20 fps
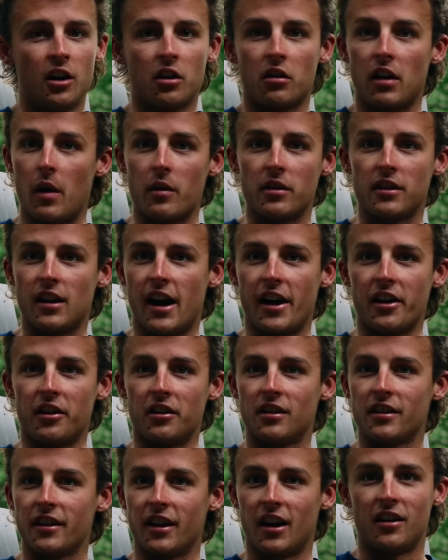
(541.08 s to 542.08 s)
ride with
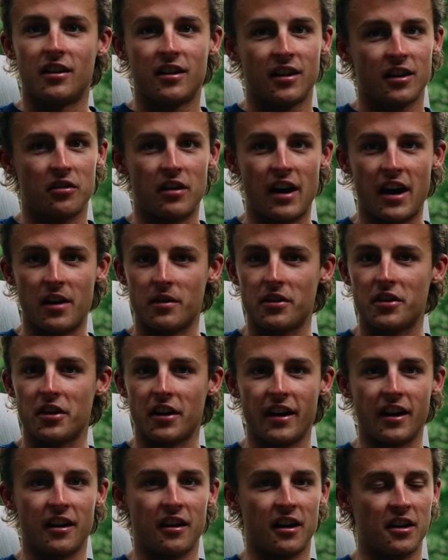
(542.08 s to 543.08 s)
Lionel, you know, riding with your
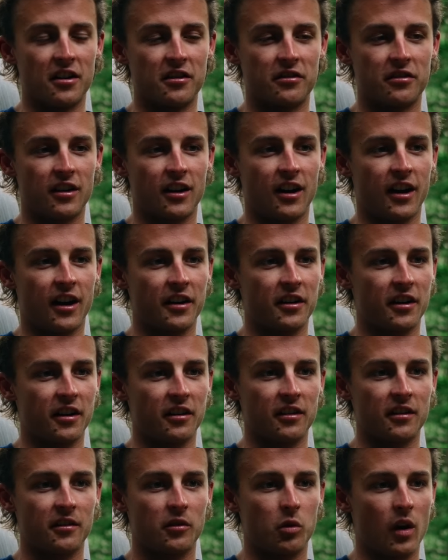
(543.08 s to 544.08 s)
hero for
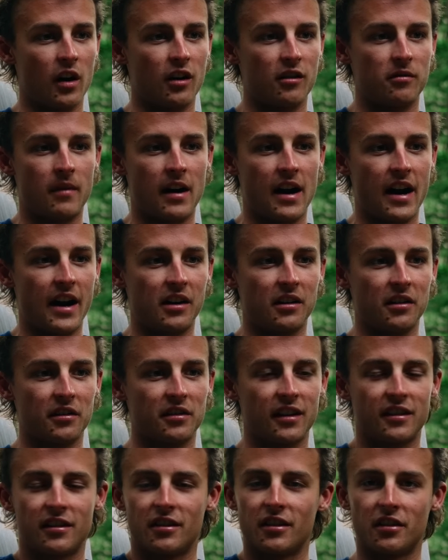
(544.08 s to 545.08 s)
112 miles.
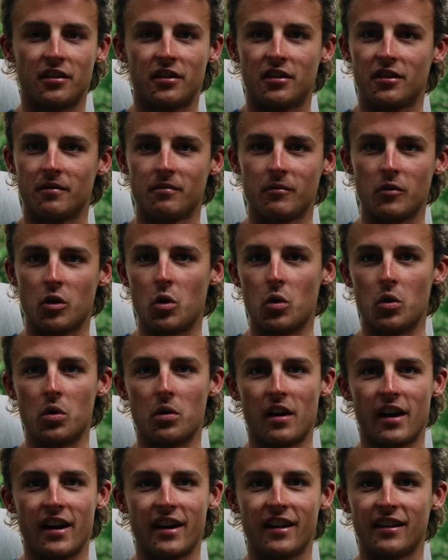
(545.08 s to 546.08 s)
That's just cool,
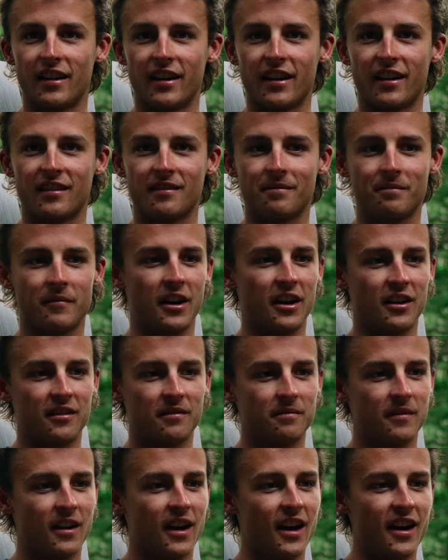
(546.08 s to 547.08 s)
right? Like, you know,
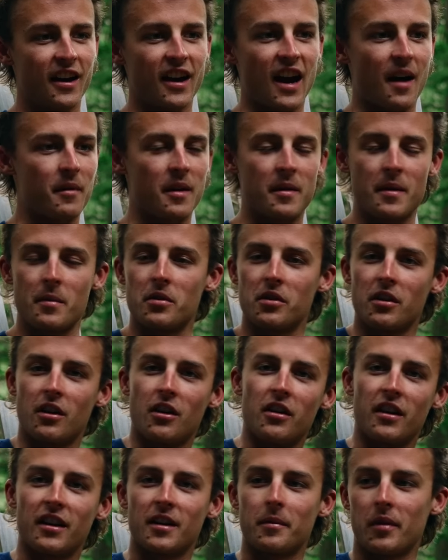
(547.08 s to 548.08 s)
not many people will
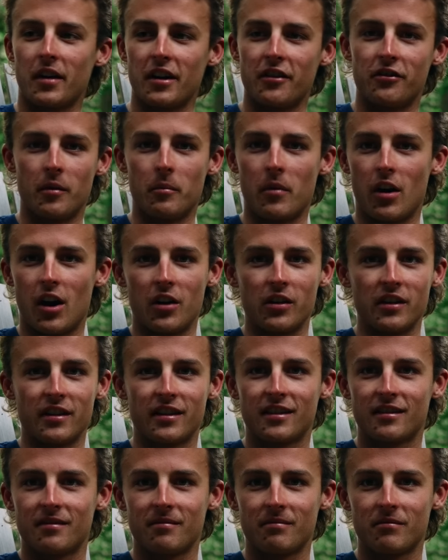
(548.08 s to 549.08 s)
go get to play football
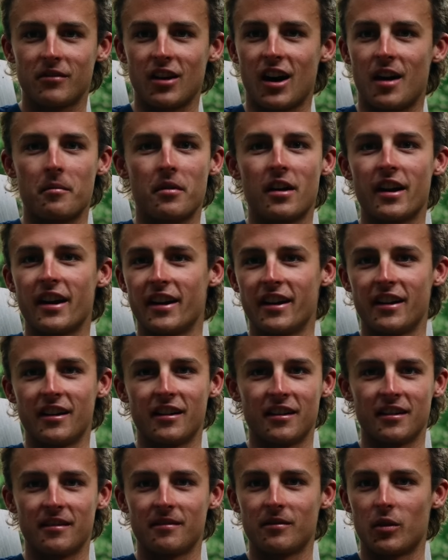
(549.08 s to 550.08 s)
with Tom Brady
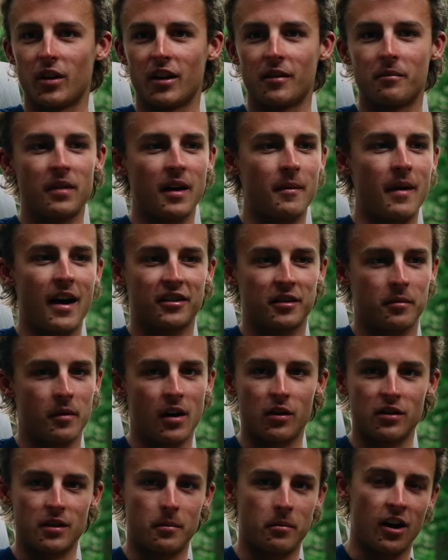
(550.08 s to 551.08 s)
or what, play
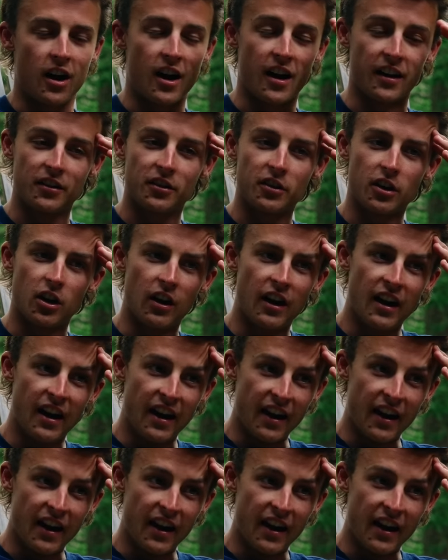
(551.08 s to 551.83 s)
basketball with LeBron. So